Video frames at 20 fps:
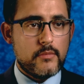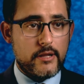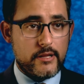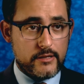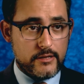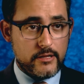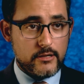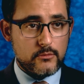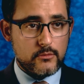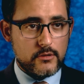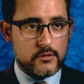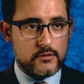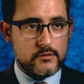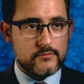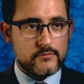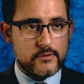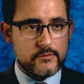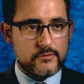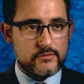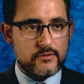bilingual
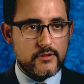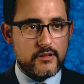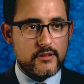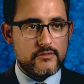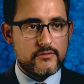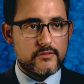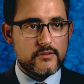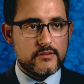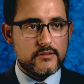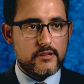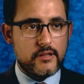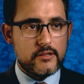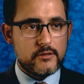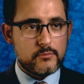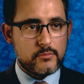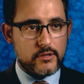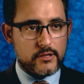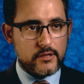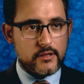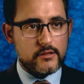themselves and they
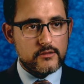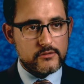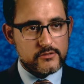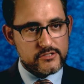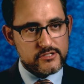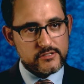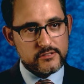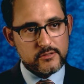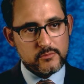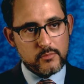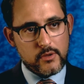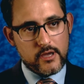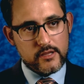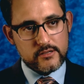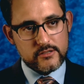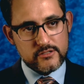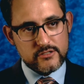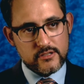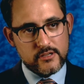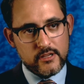speak English and
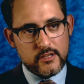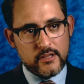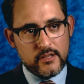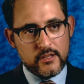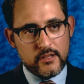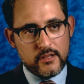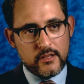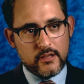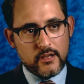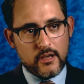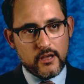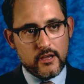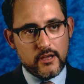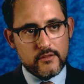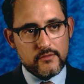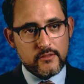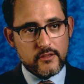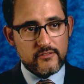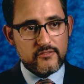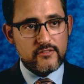Spanish,
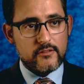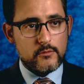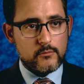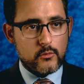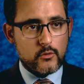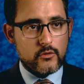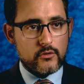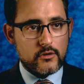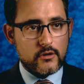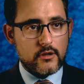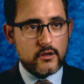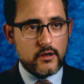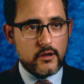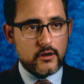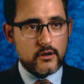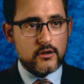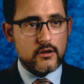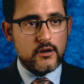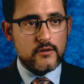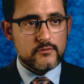uh, they feel more
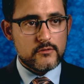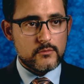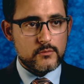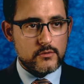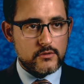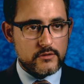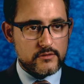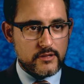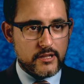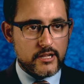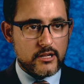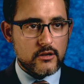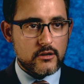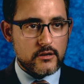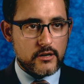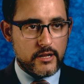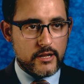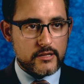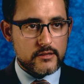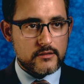uh, comfortable and they
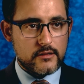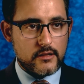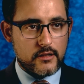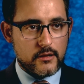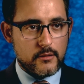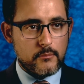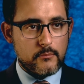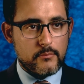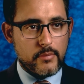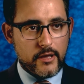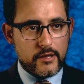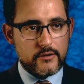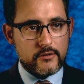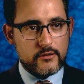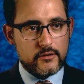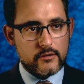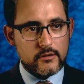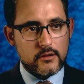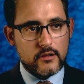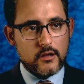connect uh,
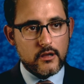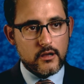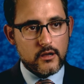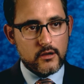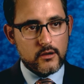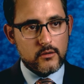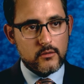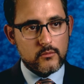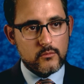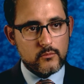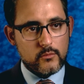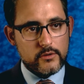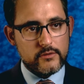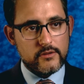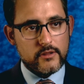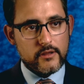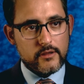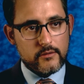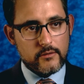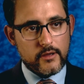better uh, when
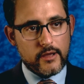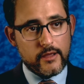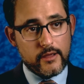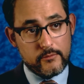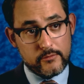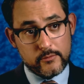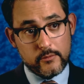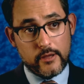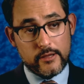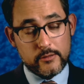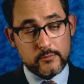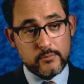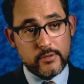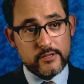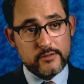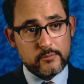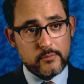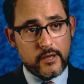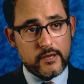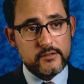they, I, I,
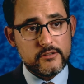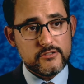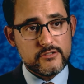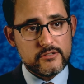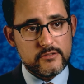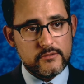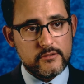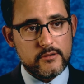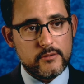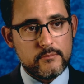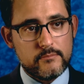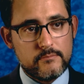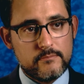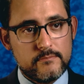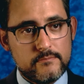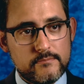speak Spanish to them.